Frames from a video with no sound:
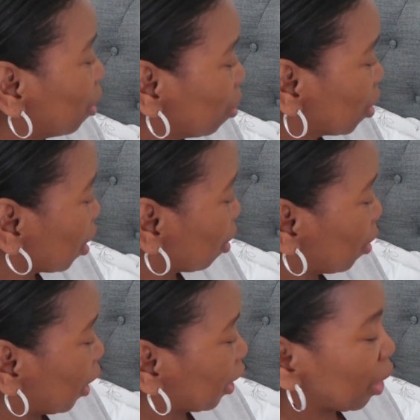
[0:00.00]
And
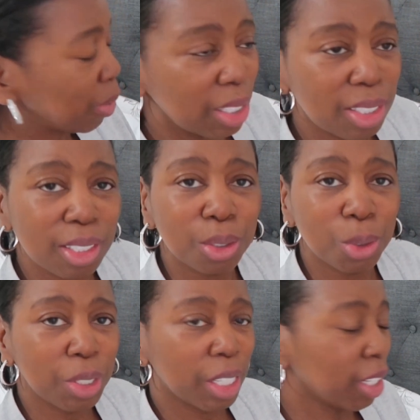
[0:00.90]
also, like, going into the
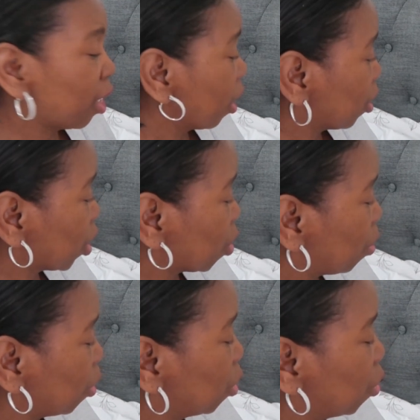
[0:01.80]
new year, I can
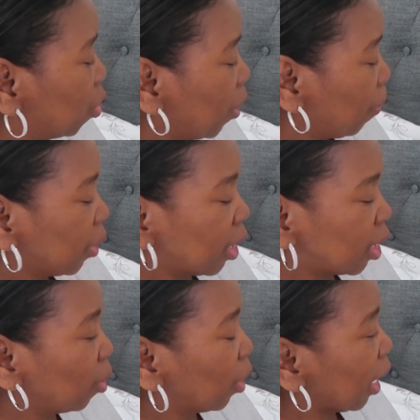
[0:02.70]
just remove
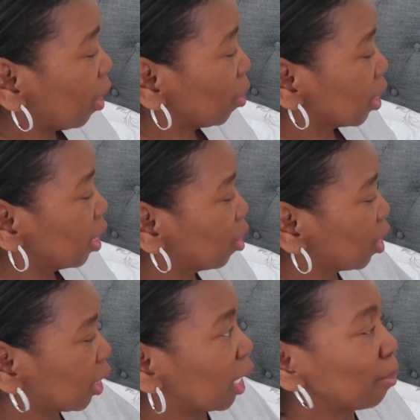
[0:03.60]
this little house and
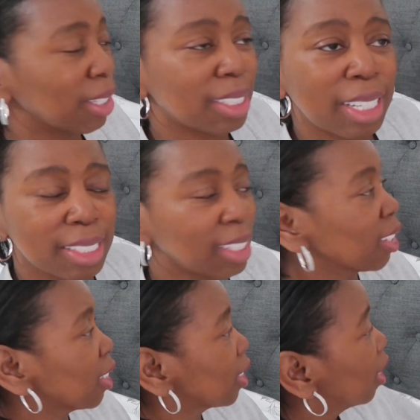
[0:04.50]
then just keep this as
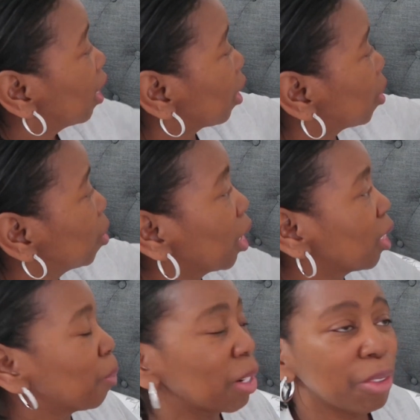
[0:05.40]
it is. I do
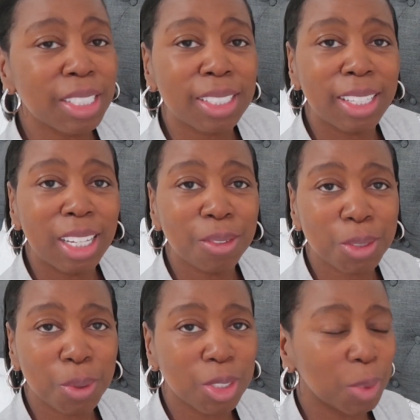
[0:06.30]
like the berries in
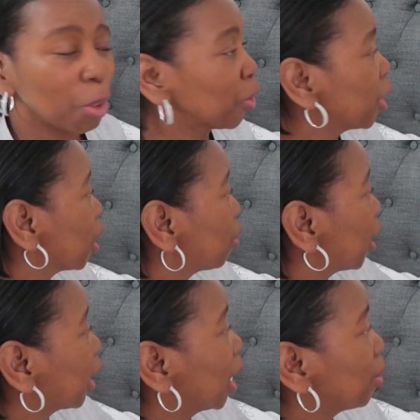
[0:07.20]
there as well, to be fair, so
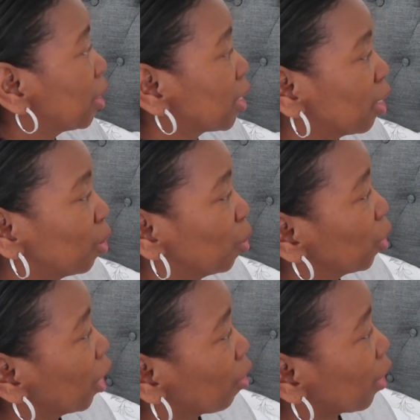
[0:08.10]
I might keep those in
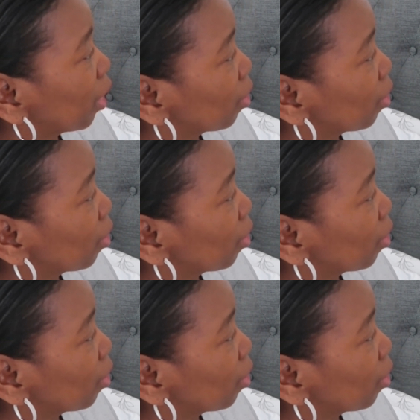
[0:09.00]
all year